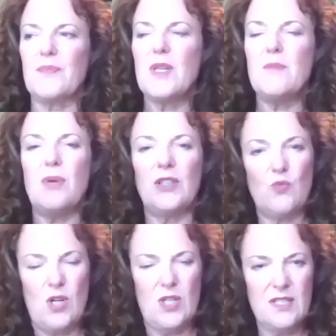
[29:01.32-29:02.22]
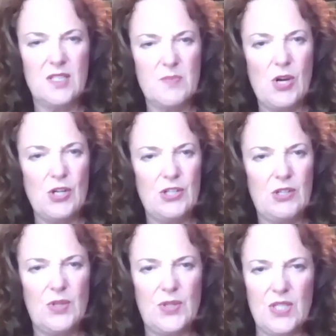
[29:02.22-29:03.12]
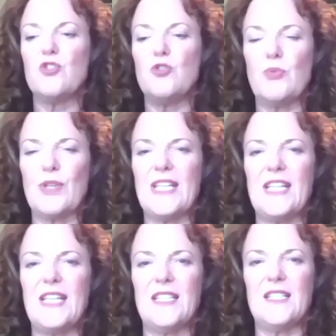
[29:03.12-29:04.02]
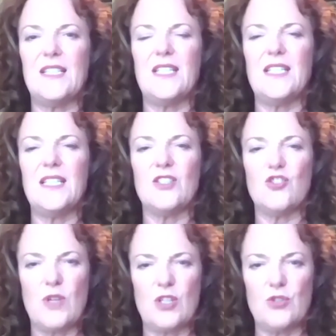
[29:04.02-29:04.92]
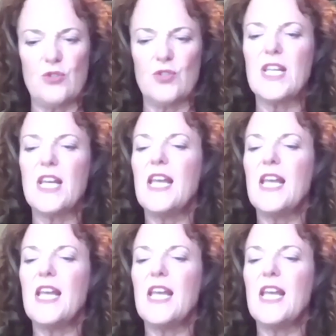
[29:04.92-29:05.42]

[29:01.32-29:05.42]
Baldwin Wallace is partnering with us to bring in the instructors.